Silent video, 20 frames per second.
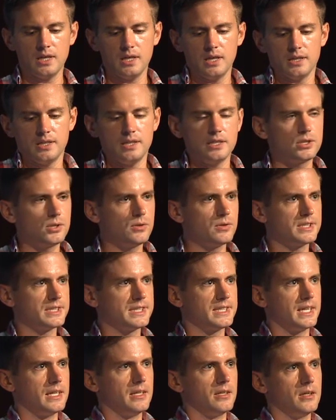The issue is
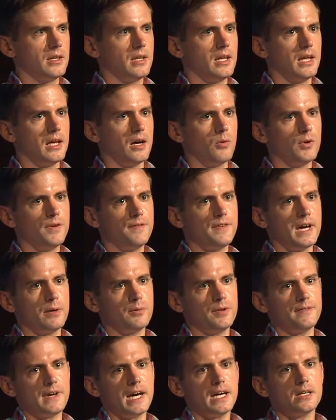that
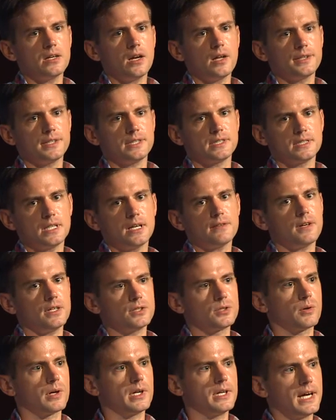we've added all this stuff
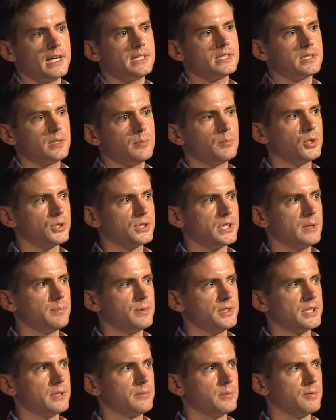onto our nice, simple,
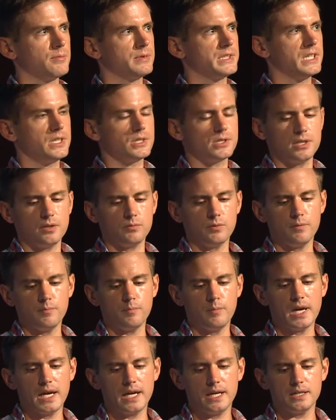shapeless implementation, and we've
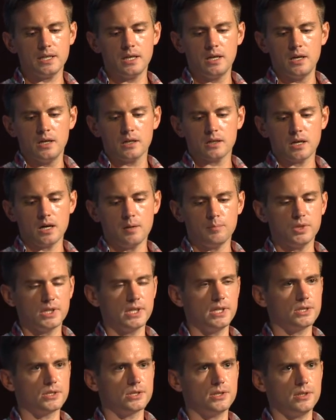made
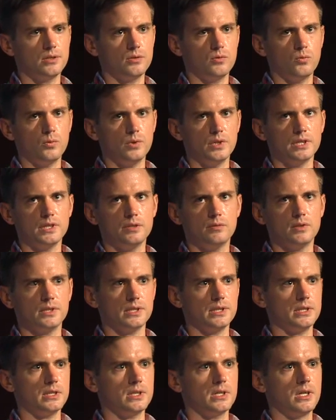compilation
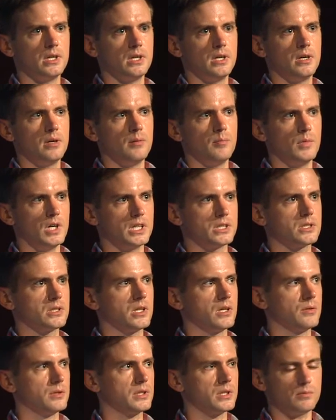really much
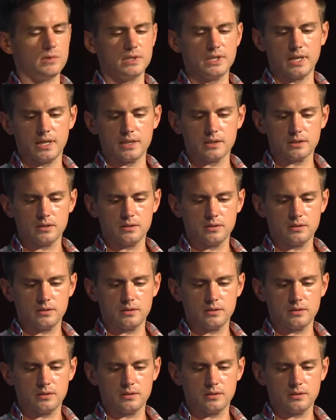slower than we'd like.